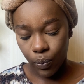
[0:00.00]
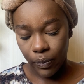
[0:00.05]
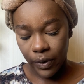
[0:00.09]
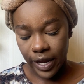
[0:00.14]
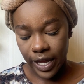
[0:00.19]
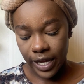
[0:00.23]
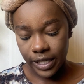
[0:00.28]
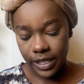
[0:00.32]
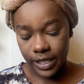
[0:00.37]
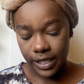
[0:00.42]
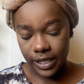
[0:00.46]

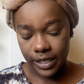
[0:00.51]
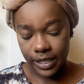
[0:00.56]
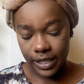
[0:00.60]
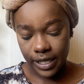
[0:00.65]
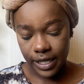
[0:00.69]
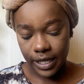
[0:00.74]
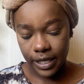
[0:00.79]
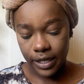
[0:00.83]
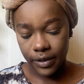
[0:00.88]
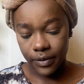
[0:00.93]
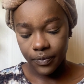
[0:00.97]
blend it
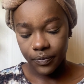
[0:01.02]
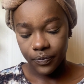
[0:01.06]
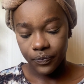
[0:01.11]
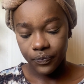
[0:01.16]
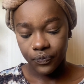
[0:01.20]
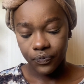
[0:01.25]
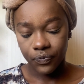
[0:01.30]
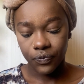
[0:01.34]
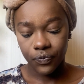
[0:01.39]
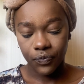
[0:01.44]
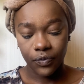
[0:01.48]
in.
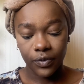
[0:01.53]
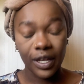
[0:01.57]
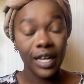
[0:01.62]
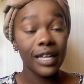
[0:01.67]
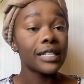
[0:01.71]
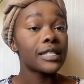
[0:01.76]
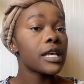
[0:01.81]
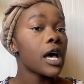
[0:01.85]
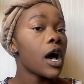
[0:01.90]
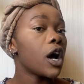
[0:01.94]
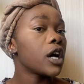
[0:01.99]

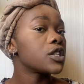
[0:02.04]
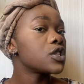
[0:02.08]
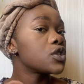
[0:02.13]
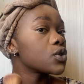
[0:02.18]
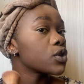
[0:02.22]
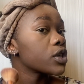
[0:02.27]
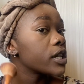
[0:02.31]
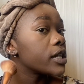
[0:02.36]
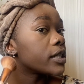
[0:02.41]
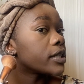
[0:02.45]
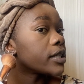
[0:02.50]
It's hard to
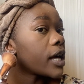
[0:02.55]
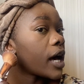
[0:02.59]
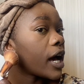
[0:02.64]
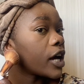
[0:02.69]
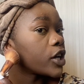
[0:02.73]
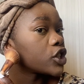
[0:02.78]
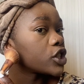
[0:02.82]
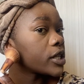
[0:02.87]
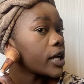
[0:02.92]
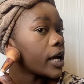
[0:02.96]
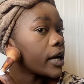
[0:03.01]
kill the
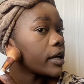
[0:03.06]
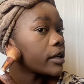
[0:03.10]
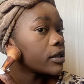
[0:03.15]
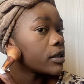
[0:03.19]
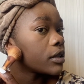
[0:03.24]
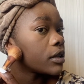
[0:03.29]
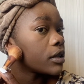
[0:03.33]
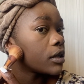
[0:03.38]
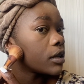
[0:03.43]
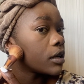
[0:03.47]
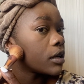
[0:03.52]
harsh line.
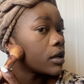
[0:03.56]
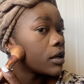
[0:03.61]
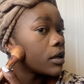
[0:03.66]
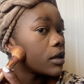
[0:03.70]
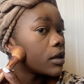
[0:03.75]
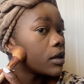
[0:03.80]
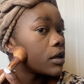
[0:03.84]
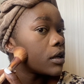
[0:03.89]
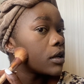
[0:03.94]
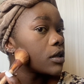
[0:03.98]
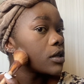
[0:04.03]

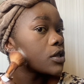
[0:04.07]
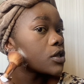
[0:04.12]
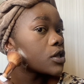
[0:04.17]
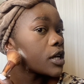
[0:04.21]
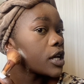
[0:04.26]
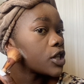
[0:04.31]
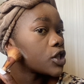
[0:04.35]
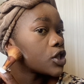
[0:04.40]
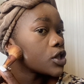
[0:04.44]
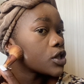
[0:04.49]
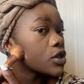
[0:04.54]
So I
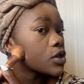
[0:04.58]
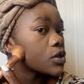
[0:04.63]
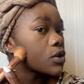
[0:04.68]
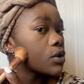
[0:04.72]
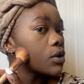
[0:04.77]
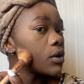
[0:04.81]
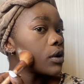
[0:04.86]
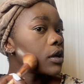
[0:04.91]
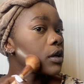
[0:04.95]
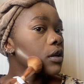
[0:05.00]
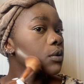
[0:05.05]
just go
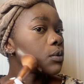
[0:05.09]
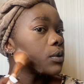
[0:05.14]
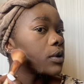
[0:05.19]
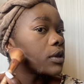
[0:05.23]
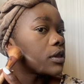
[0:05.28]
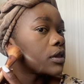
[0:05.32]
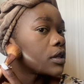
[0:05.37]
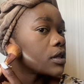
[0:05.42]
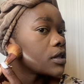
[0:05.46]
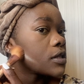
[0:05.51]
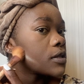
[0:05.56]
in with
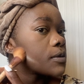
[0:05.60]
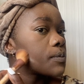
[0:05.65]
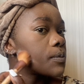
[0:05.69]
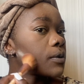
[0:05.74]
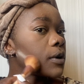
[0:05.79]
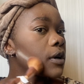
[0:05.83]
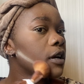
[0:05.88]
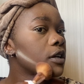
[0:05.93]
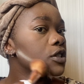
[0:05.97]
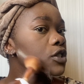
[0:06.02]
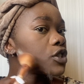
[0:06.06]
this
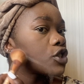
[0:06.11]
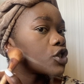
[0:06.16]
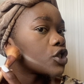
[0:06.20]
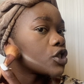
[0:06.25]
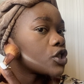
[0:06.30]
brush